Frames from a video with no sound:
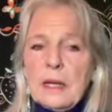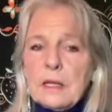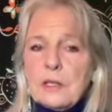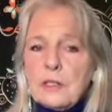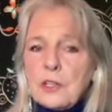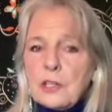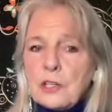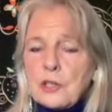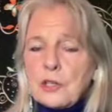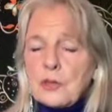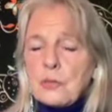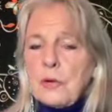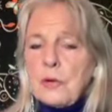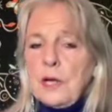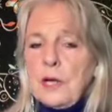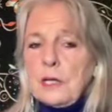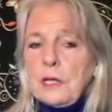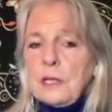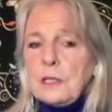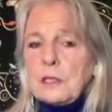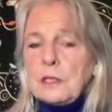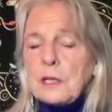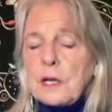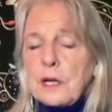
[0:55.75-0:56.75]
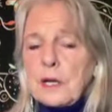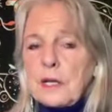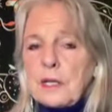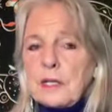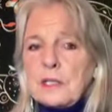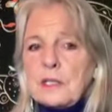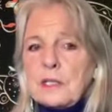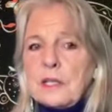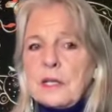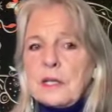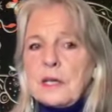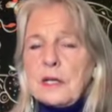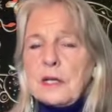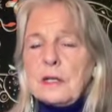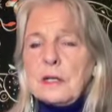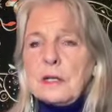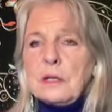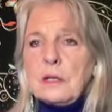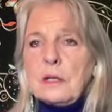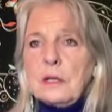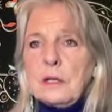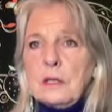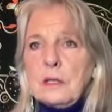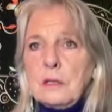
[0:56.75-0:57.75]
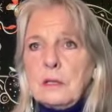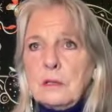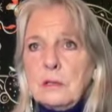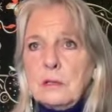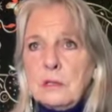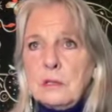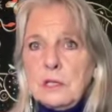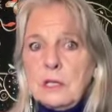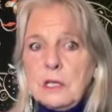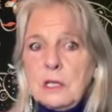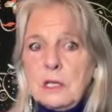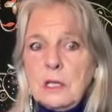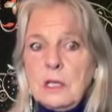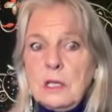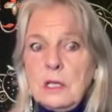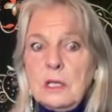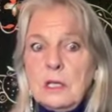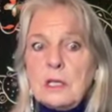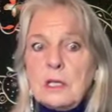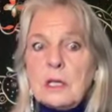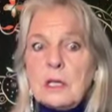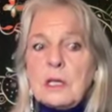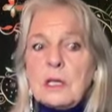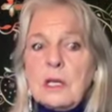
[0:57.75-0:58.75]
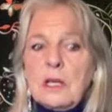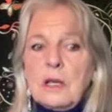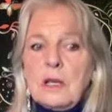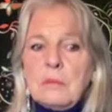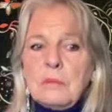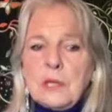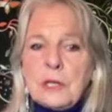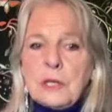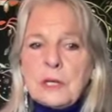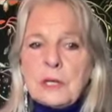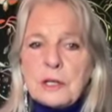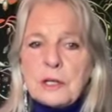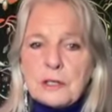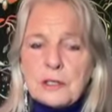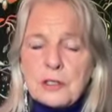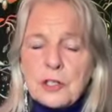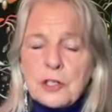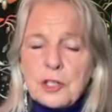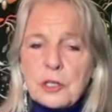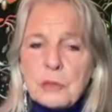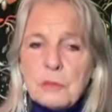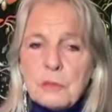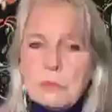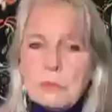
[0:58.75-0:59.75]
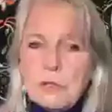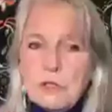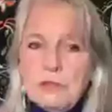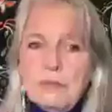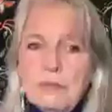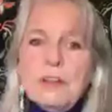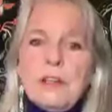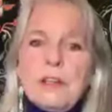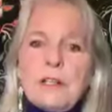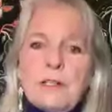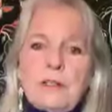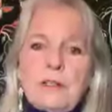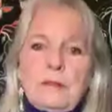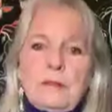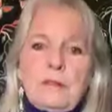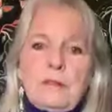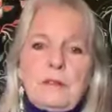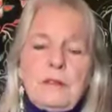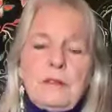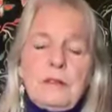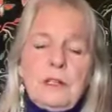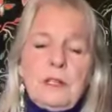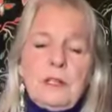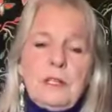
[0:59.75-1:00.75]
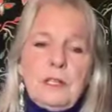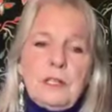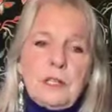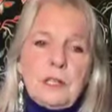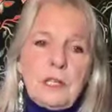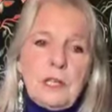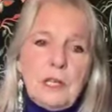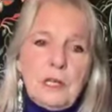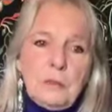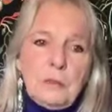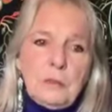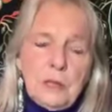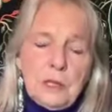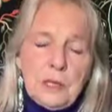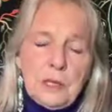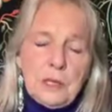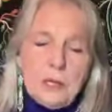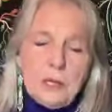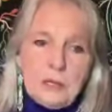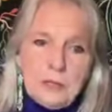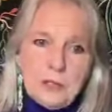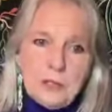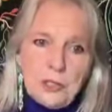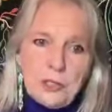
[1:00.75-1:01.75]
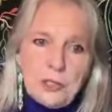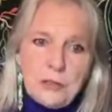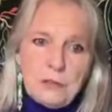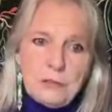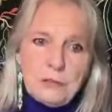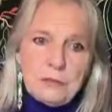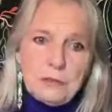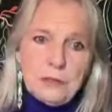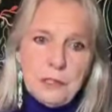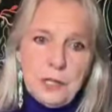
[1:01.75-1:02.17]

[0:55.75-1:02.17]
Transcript: and just recognize that you need to keep the energy moving. You need to keep the energy